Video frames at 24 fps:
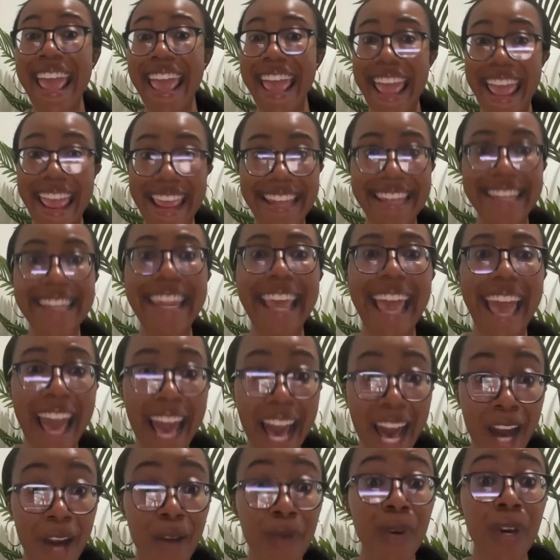And
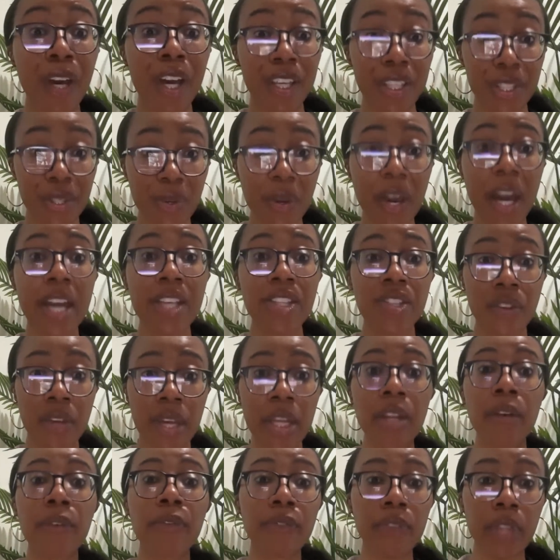now you guys are in
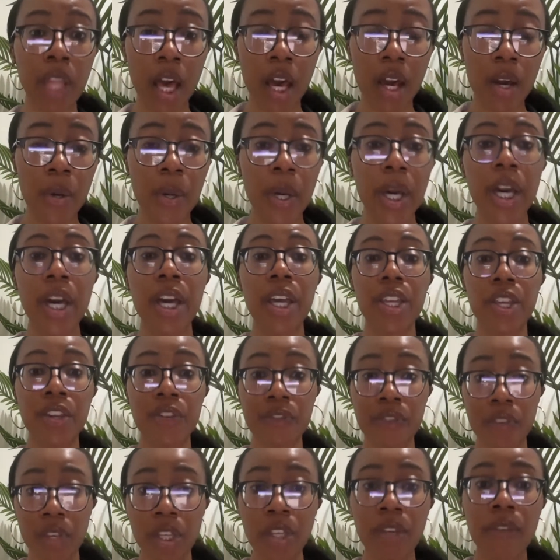a flow.
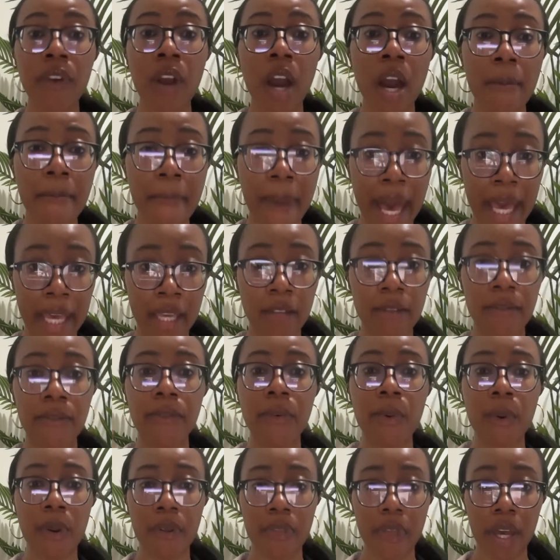You've gone back and
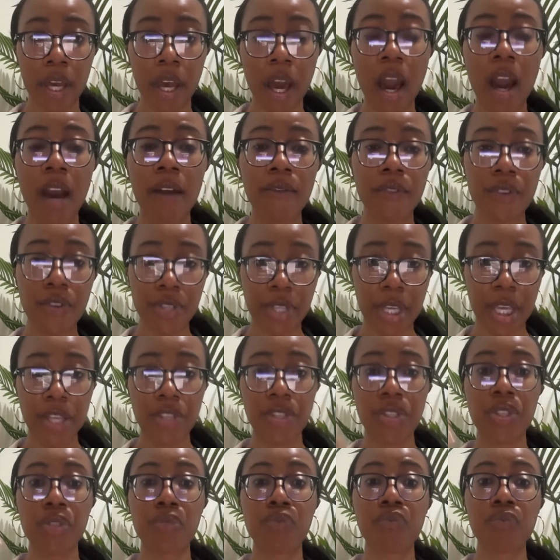forth. A
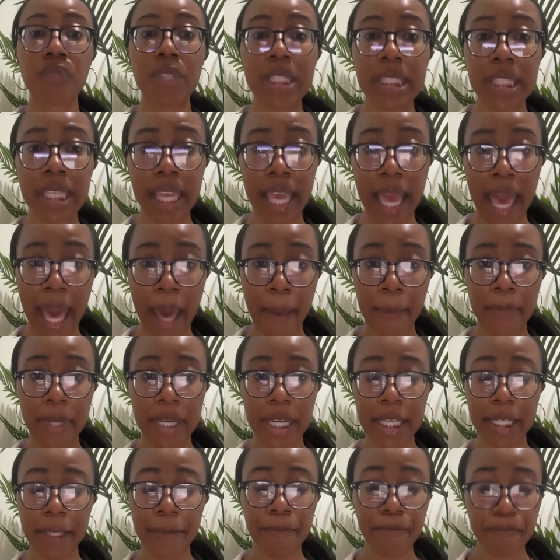conversation is really
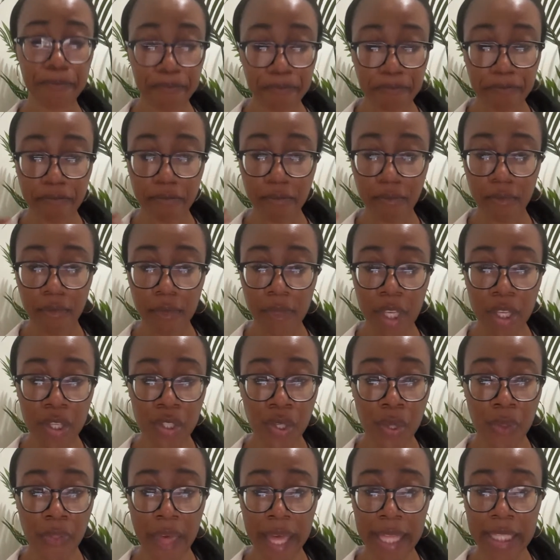happening.
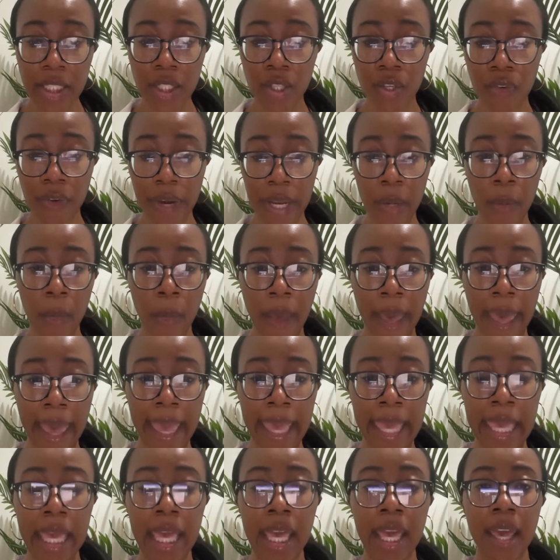So that's a great
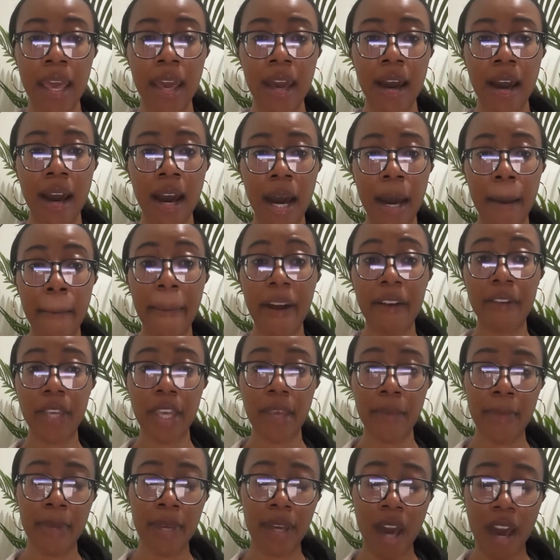way of
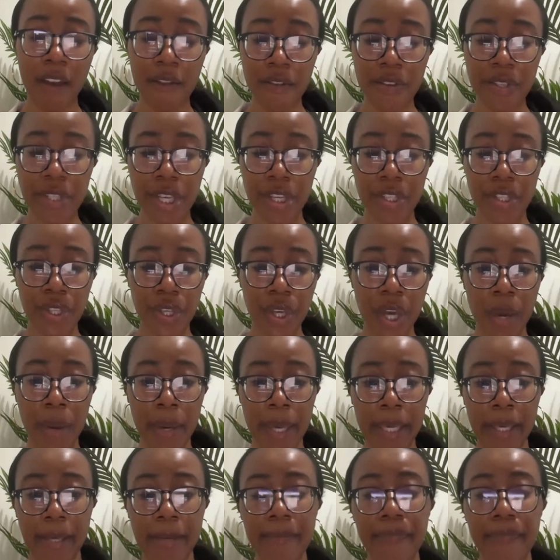keeping a conversation going.